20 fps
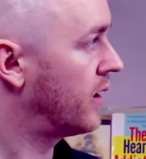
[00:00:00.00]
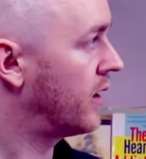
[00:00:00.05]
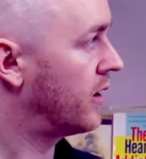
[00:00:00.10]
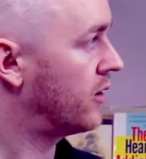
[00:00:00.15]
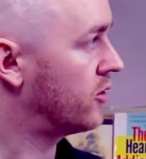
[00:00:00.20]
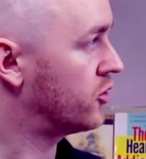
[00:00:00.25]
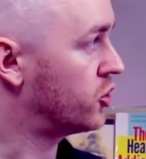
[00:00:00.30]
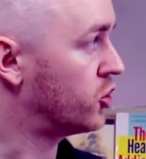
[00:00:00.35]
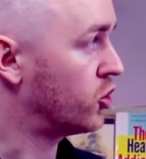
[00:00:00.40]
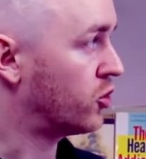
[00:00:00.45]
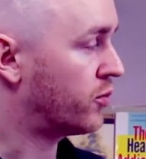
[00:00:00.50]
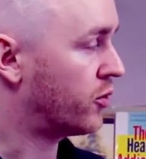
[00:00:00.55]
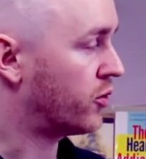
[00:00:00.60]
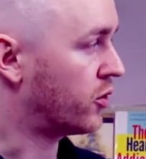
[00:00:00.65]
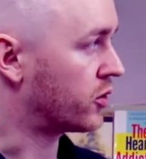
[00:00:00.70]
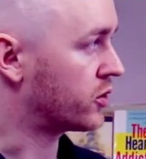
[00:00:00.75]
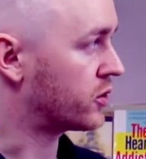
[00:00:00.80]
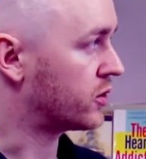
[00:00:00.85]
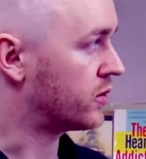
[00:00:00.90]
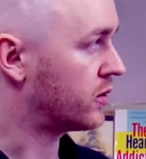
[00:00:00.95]
as a young
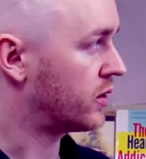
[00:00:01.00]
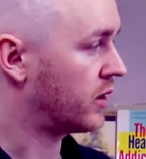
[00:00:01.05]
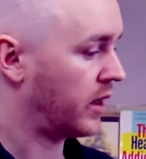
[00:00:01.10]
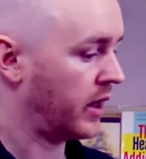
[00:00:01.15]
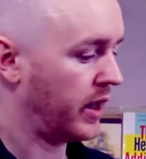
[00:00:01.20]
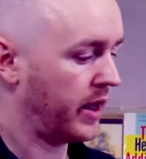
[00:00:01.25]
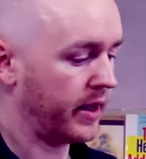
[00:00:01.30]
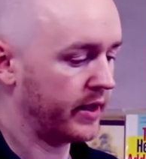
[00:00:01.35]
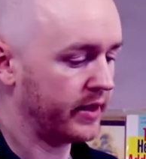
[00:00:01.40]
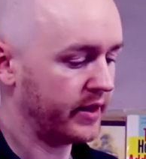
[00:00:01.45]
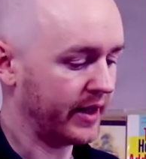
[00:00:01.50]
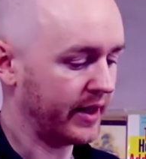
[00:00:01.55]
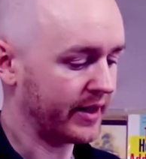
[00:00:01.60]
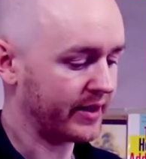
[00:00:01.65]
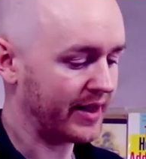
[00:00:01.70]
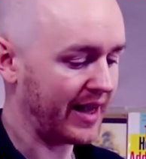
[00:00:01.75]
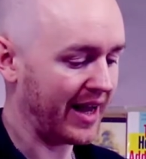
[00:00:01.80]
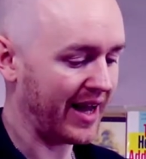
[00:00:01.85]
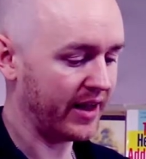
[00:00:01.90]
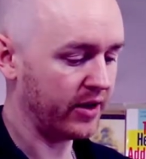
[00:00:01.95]
person, that
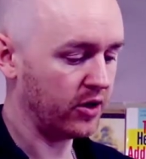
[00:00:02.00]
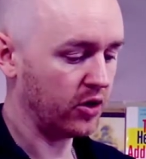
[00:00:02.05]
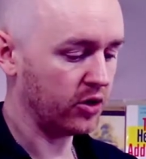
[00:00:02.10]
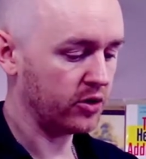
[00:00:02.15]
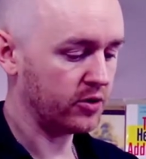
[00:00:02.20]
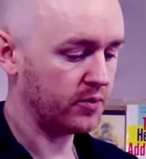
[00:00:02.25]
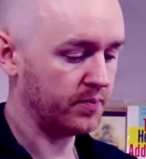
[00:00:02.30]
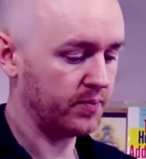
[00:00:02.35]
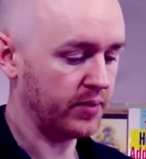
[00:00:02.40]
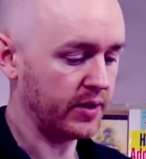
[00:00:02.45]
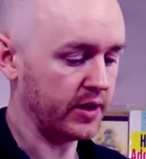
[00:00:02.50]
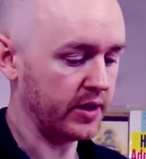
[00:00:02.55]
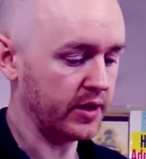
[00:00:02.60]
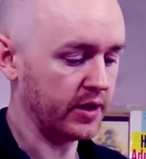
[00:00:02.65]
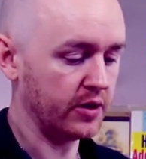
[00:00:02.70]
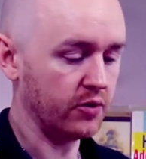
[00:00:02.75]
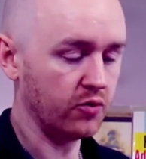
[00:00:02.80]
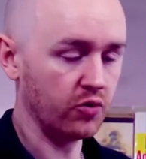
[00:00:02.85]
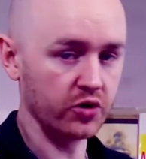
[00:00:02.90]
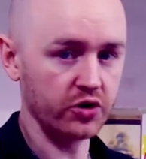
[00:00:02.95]
cannot
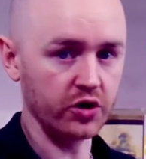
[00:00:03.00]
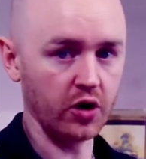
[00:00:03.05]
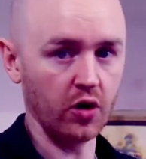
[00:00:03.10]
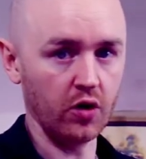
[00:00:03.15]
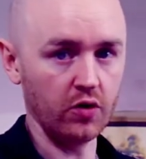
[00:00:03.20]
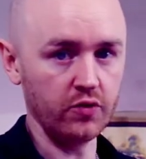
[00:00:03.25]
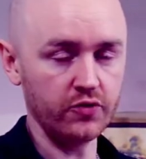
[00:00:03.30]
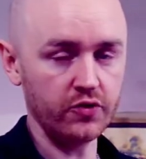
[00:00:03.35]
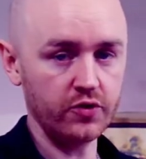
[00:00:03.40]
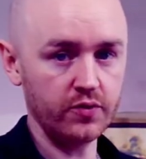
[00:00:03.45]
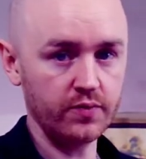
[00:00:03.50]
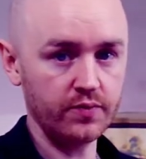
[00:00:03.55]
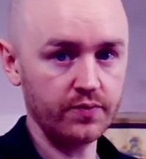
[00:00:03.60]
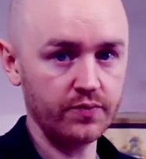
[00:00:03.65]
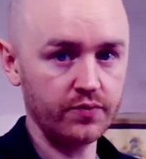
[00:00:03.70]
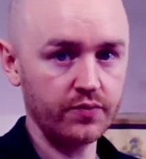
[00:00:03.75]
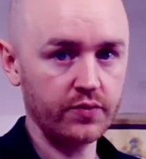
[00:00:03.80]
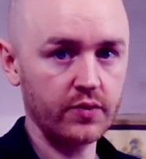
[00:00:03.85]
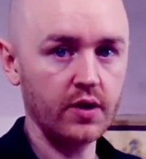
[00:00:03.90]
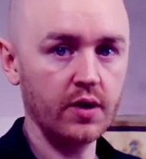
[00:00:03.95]
be resolved.
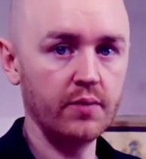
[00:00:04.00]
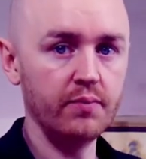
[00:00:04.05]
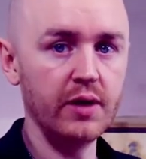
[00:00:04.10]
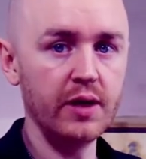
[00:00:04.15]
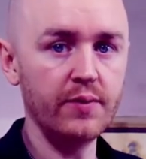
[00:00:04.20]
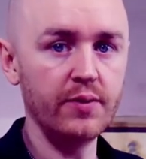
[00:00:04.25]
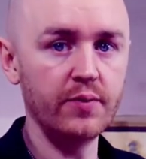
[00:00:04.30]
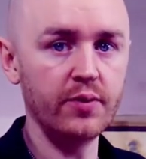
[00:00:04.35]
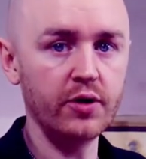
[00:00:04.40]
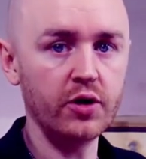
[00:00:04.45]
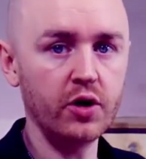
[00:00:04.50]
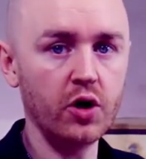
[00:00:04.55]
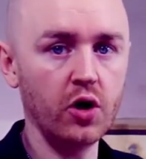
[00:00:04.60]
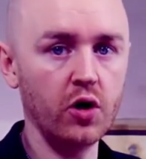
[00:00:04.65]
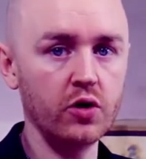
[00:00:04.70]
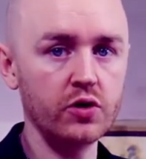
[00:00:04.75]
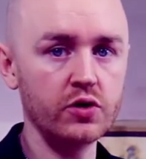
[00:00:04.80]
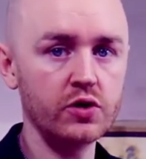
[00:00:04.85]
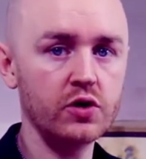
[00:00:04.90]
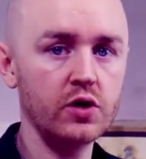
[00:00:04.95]
Maybe
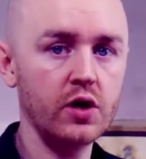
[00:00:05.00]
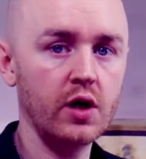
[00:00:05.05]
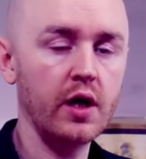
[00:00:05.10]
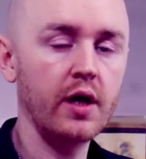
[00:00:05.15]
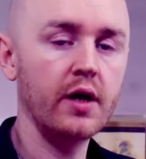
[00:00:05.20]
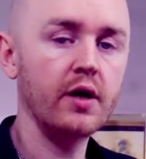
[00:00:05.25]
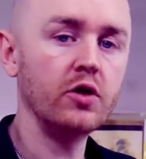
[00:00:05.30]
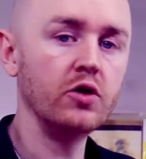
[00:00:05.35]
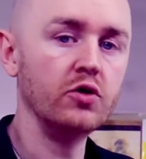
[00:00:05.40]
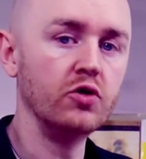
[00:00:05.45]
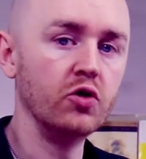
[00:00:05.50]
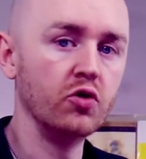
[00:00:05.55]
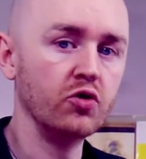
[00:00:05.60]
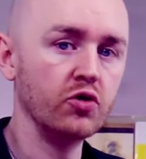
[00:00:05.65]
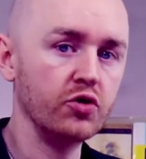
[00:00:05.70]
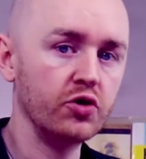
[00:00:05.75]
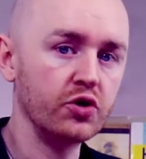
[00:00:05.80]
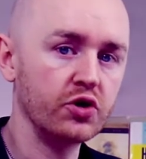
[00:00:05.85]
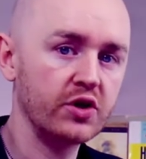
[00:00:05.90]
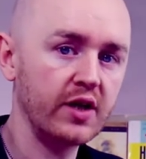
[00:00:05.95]
because you don't
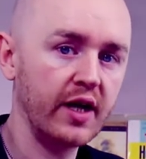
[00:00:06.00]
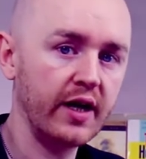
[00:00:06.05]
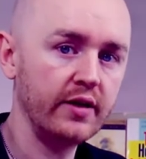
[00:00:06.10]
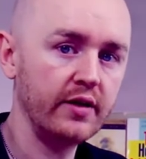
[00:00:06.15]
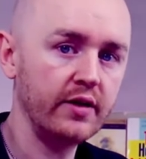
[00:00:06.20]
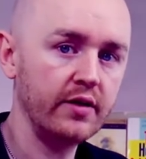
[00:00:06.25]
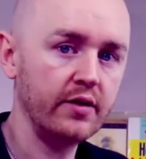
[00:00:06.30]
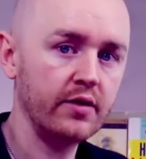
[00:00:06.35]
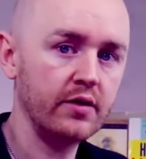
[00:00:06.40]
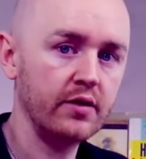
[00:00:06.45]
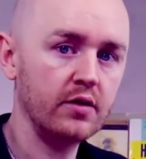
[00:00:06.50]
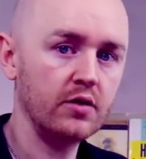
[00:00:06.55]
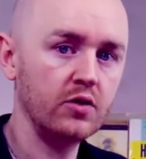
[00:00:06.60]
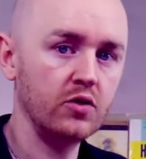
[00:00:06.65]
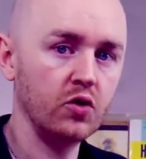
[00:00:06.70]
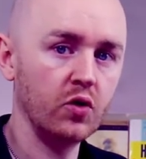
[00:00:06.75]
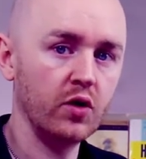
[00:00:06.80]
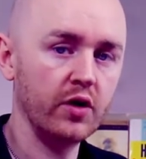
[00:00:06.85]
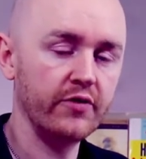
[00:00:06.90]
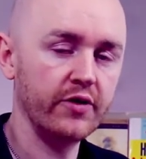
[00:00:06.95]
understand it, you
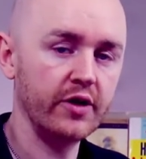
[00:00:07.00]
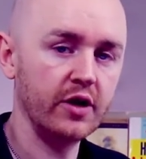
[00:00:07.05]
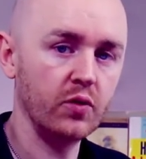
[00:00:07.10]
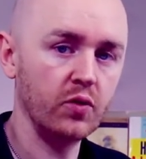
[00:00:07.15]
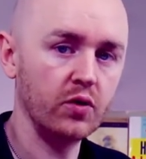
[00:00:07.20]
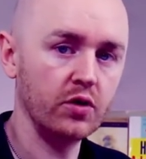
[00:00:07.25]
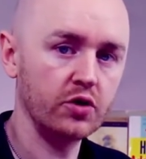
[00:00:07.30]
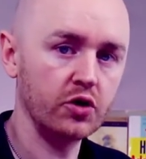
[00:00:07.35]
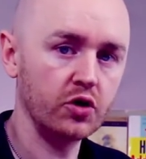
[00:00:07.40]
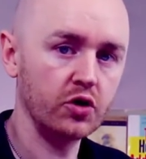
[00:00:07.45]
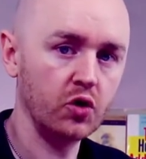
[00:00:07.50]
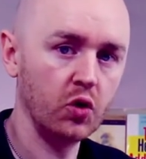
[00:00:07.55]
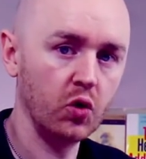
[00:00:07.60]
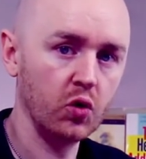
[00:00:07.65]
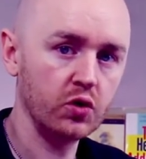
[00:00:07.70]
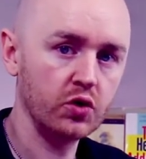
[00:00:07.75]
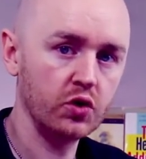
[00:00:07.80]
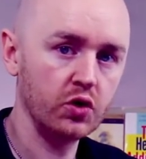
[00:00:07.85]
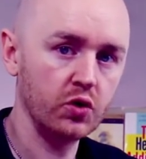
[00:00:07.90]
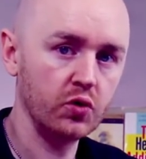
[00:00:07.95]
don't have anyone to
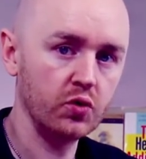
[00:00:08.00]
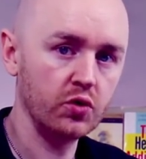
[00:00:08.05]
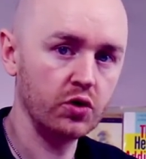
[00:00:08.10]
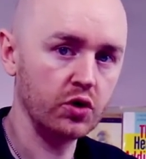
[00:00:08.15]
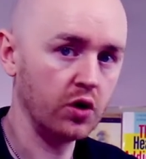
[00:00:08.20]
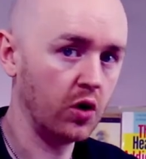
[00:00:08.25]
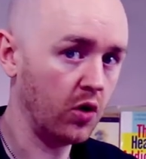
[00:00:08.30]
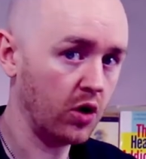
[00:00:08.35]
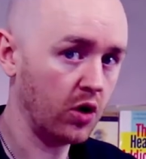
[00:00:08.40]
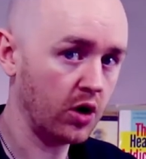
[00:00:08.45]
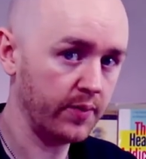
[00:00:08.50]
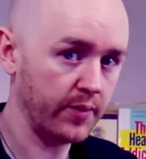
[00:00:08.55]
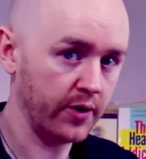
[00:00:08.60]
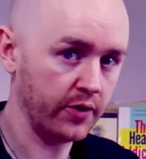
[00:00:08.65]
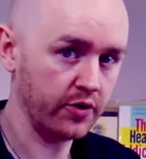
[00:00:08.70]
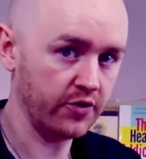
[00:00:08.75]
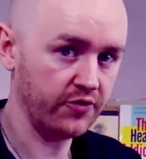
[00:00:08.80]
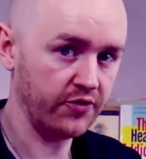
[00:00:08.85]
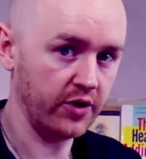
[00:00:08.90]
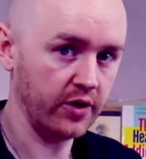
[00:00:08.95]
go to to talk
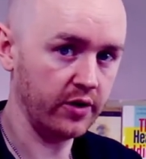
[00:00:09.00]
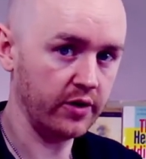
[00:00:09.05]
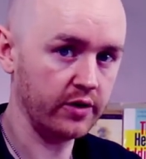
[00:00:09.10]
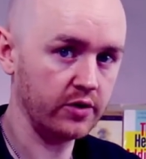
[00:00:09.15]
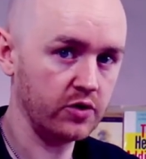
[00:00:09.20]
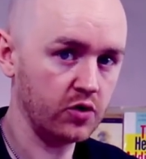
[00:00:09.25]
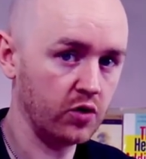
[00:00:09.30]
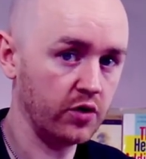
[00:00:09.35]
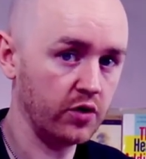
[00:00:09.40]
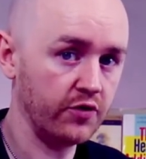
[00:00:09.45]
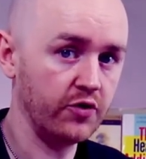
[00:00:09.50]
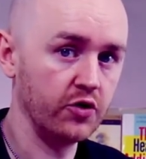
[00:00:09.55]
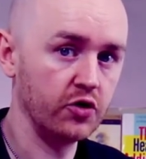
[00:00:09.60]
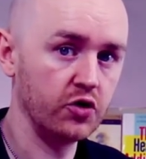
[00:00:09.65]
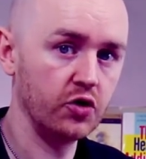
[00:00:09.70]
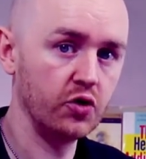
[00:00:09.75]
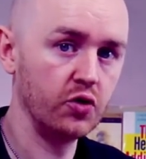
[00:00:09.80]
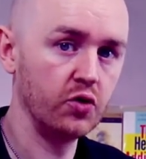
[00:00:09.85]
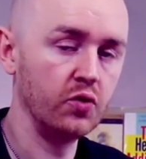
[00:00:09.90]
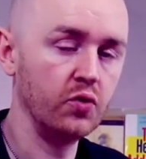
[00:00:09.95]
about your feelings, or if you
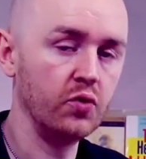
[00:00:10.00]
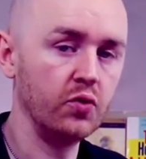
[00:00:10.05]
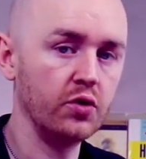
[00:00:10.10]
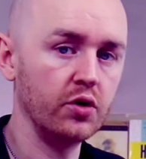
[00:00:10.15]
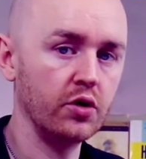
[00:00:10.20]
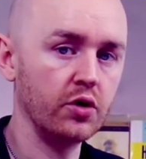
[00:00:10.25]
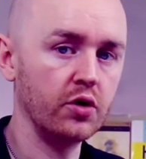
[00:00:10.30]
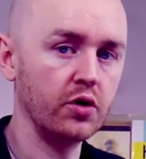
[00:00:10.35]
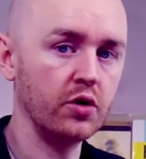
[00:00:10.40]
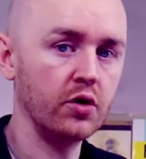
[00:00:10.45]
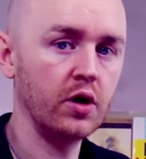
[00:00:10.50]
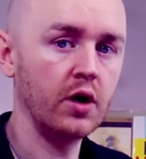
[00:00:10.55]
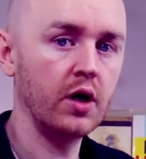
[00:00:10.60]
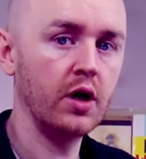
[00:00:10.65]
do, you're